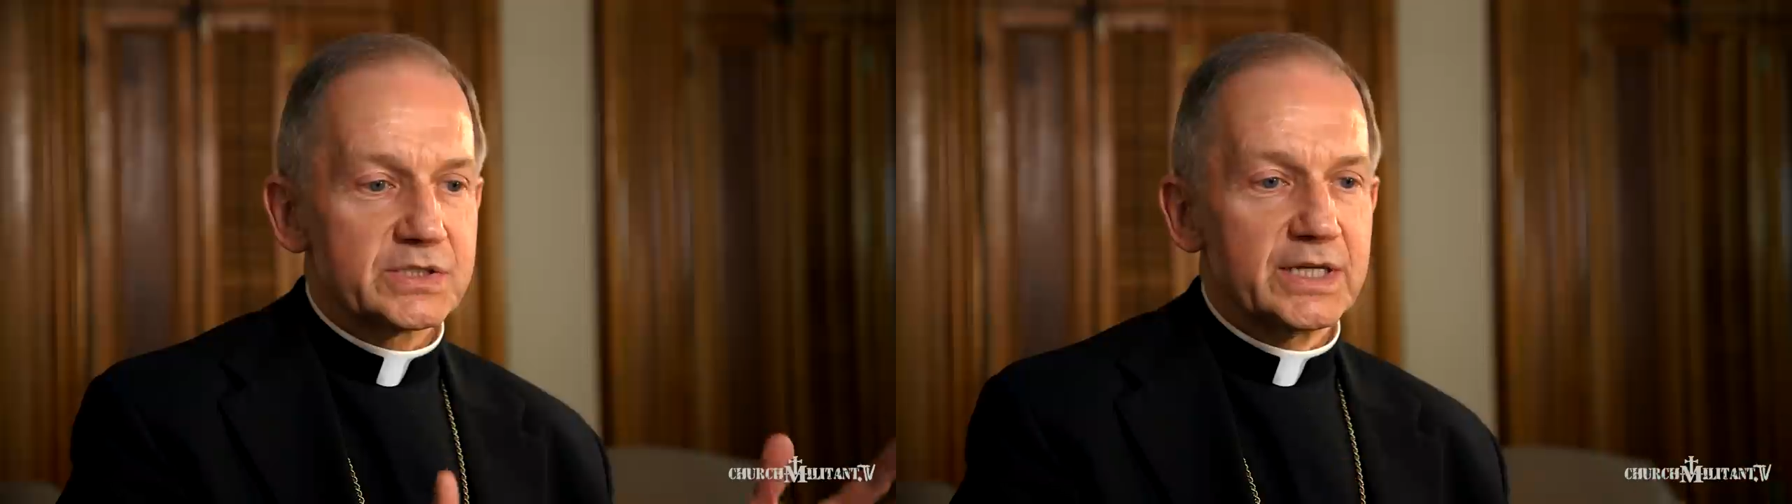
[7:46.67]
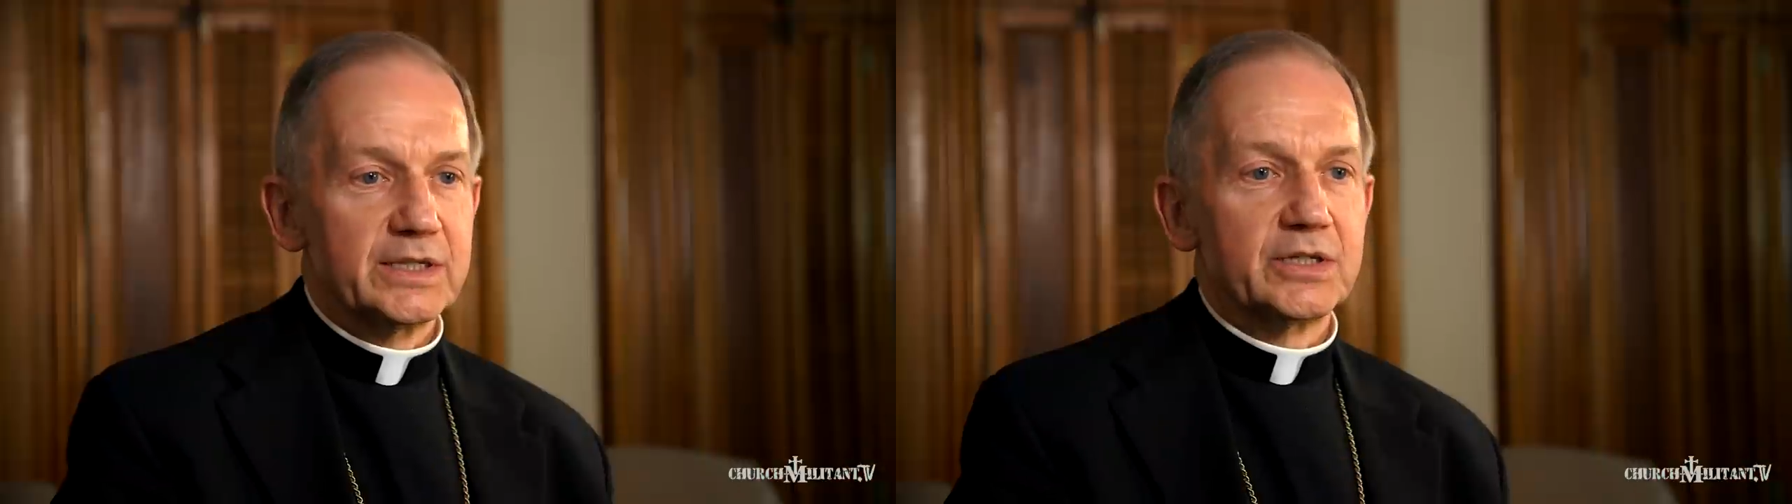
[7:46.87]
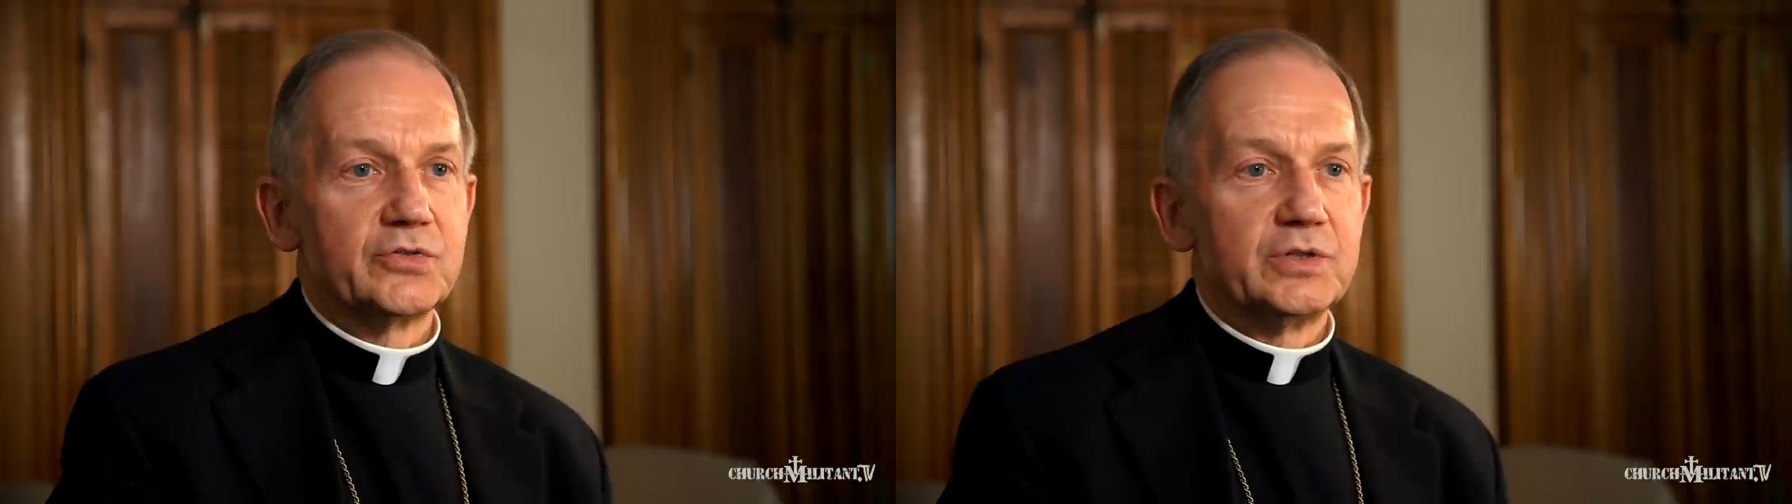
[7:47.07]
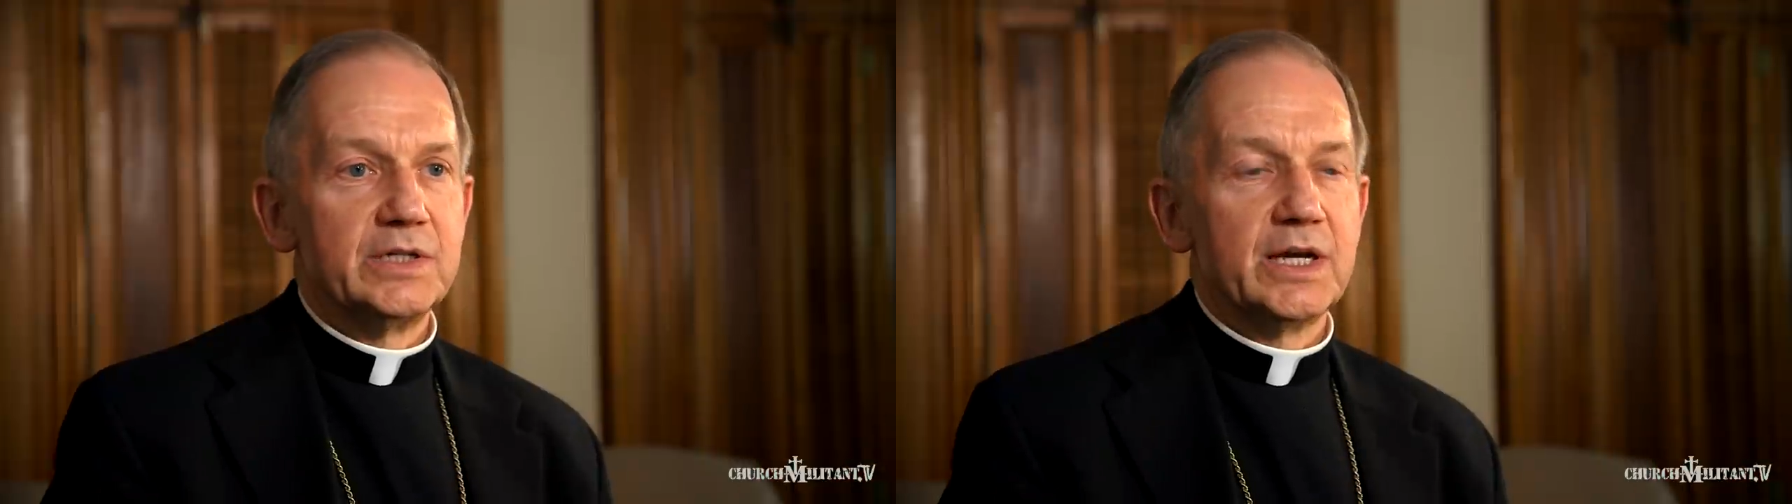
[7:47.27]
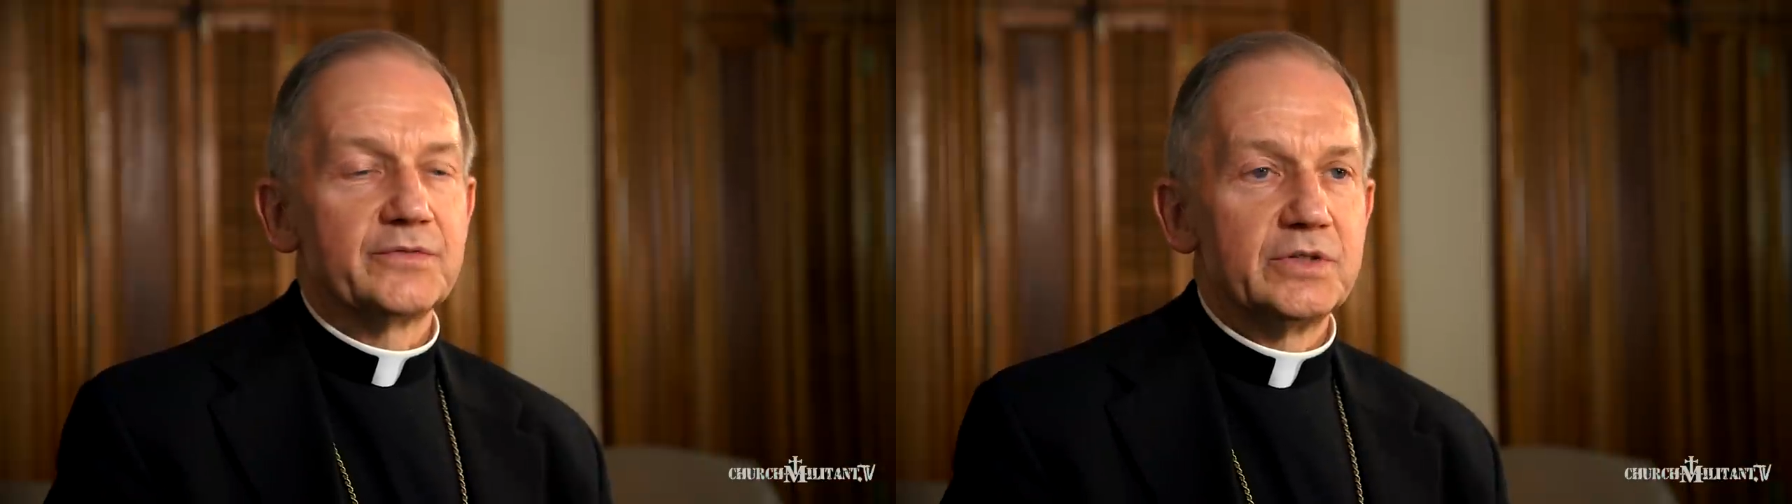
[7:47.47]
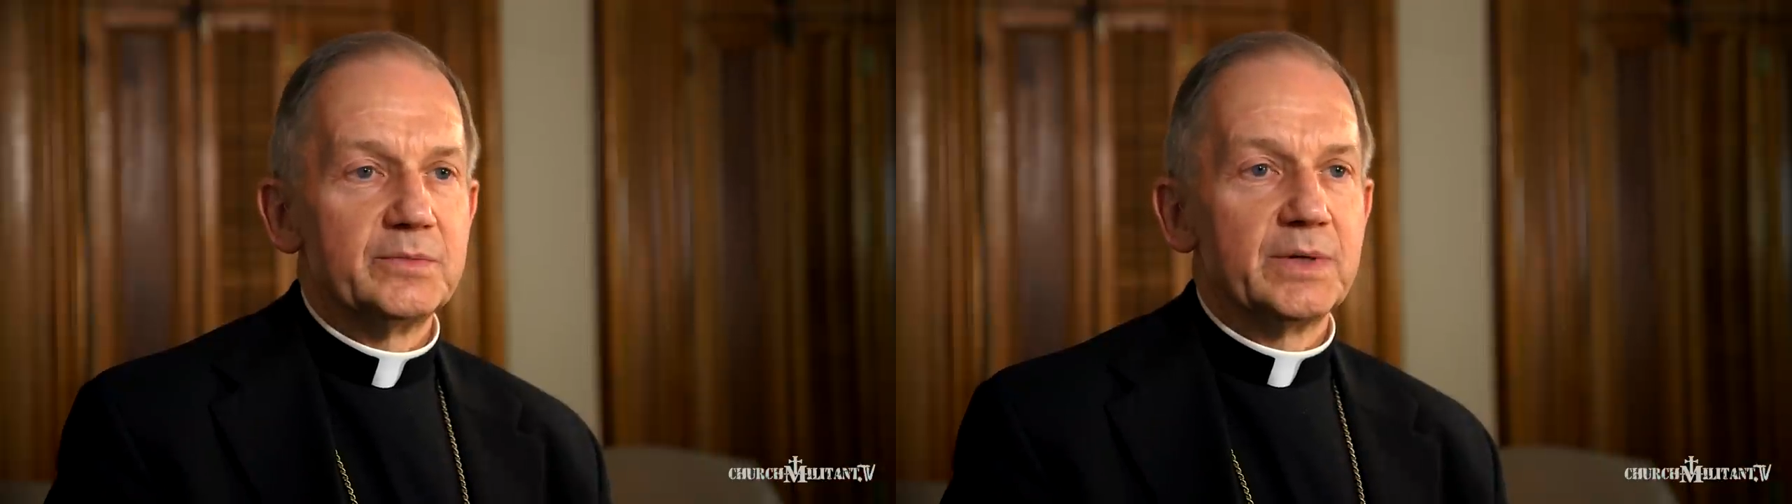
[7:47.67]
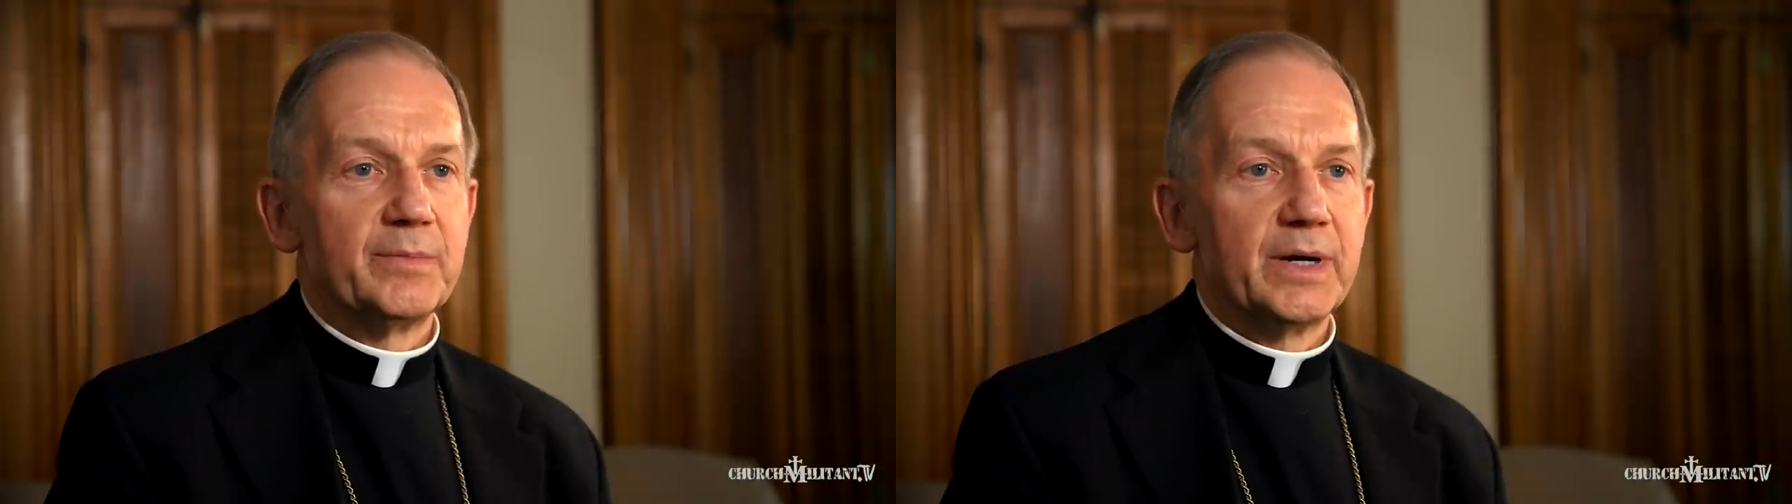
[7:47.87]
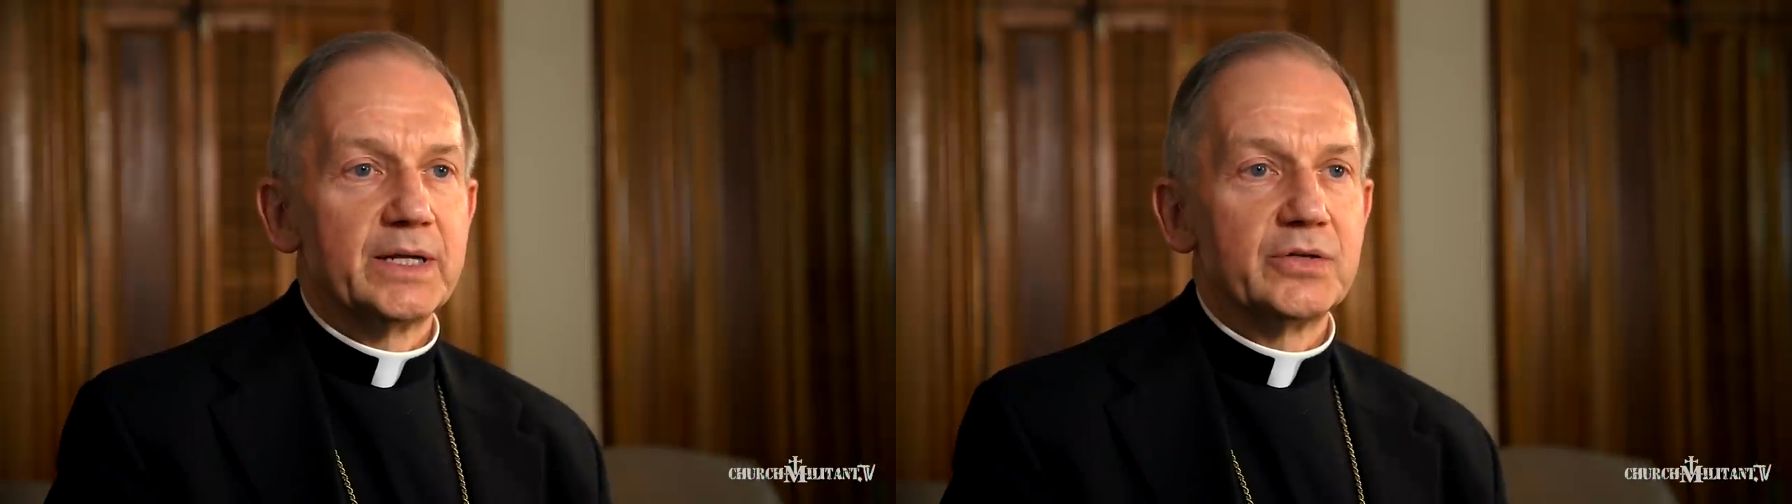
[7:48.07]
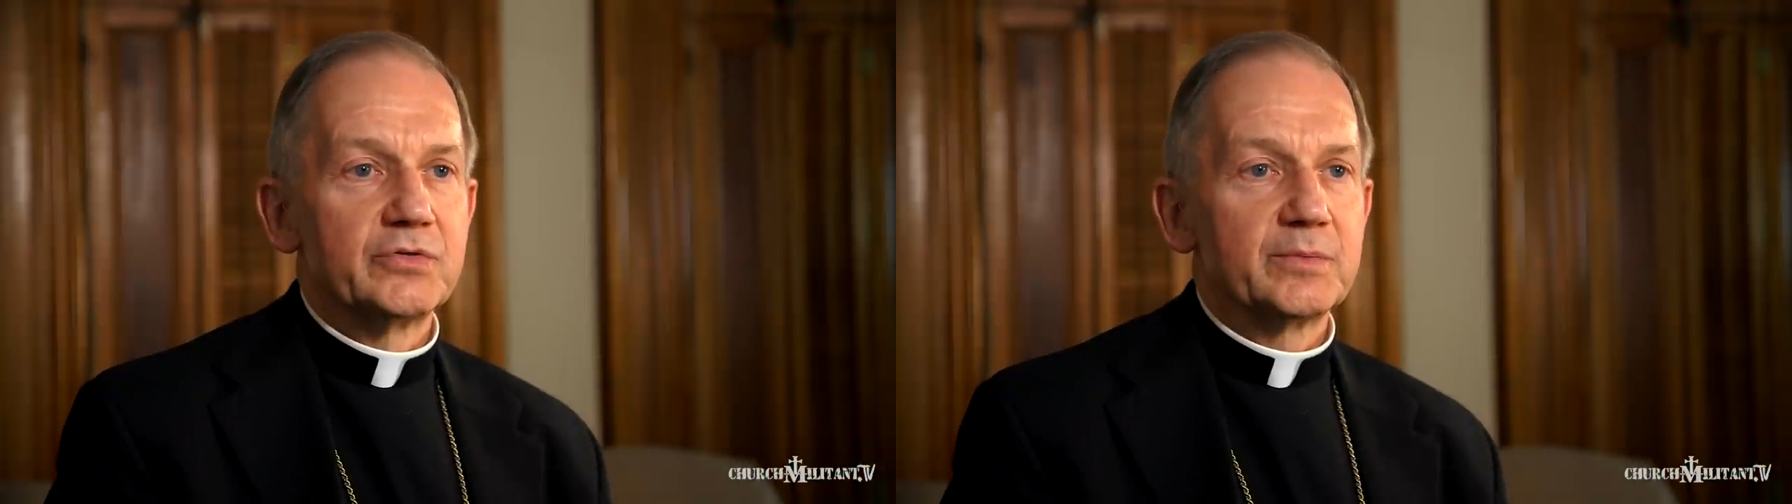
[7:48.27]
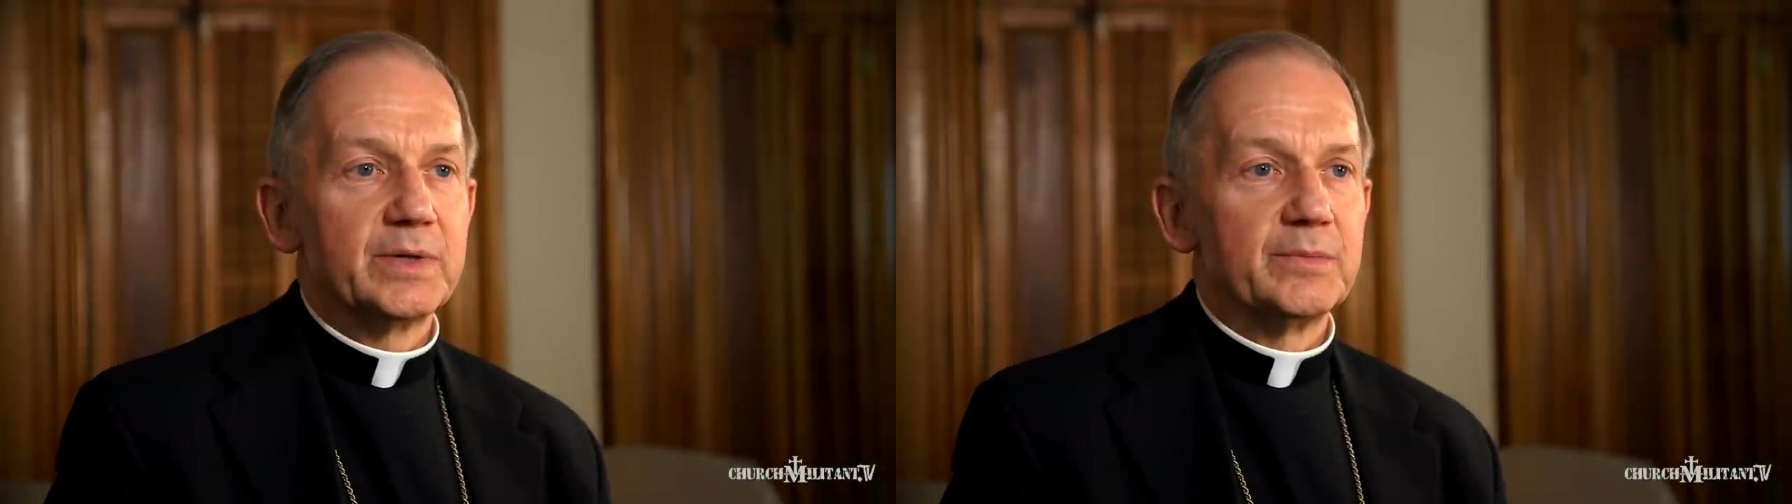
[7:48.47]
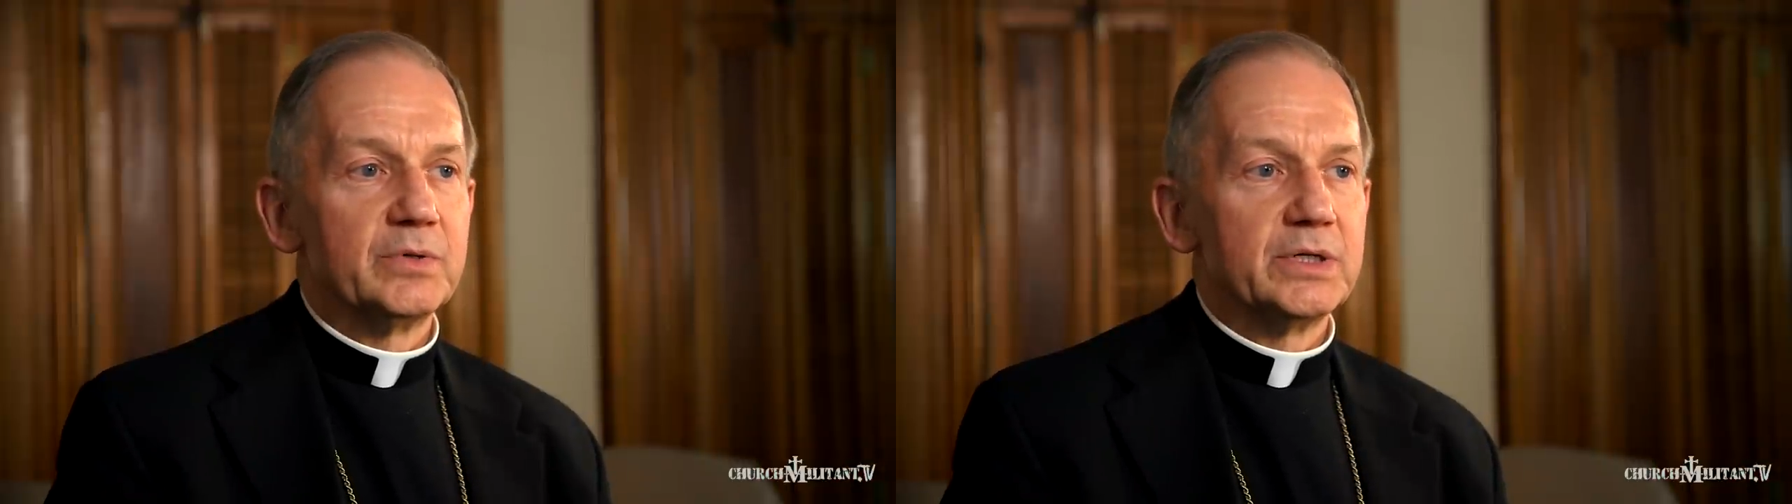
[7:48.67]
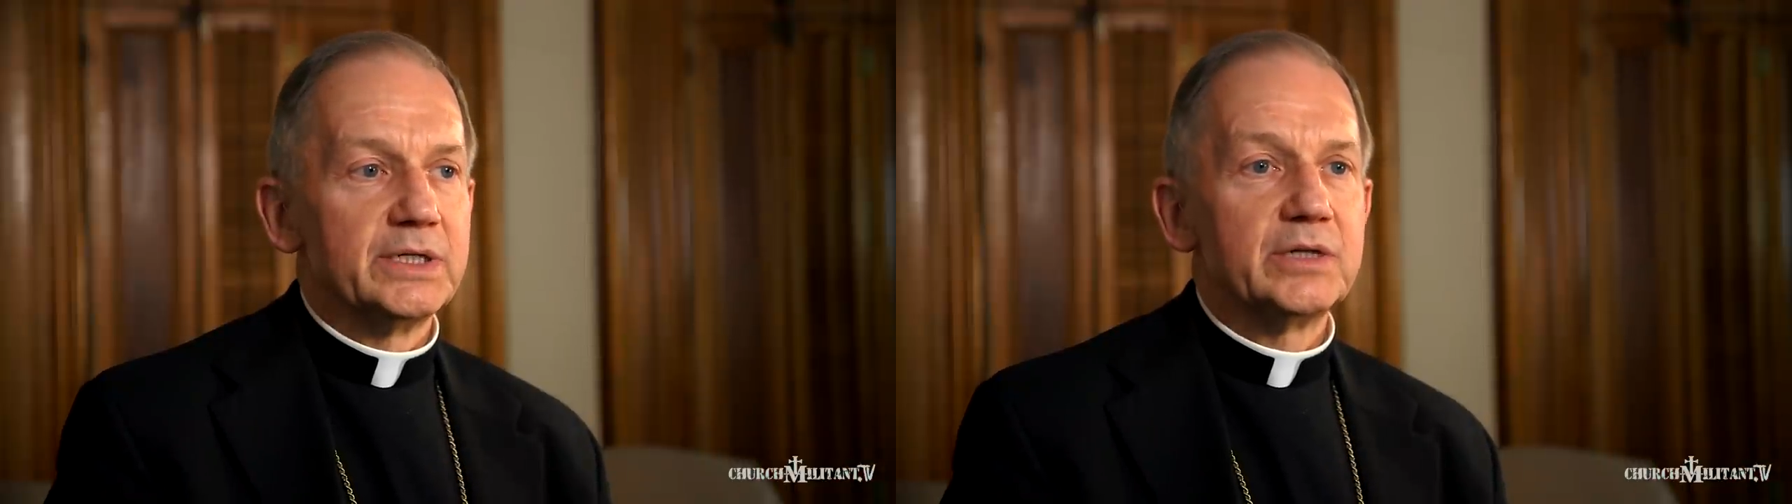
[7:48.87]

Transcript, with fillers: saying that you have to eat my body and drink my blood.